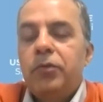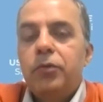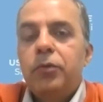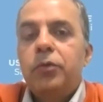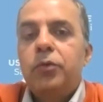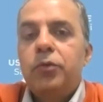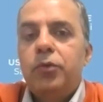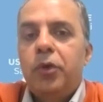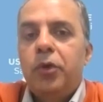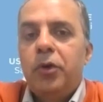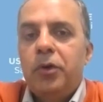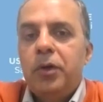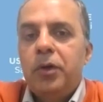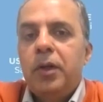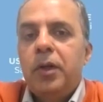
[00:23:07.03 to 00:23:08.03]
So do
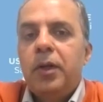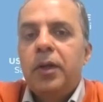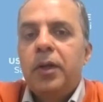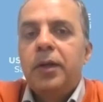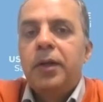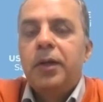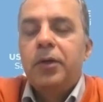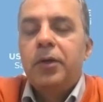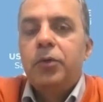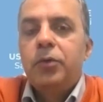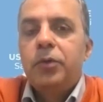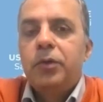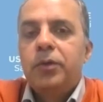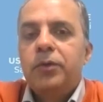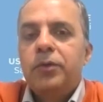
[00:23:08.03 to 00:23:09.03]
not get into
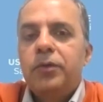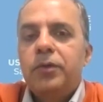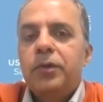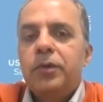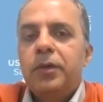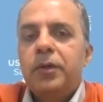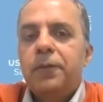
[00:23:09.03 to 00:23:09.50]
this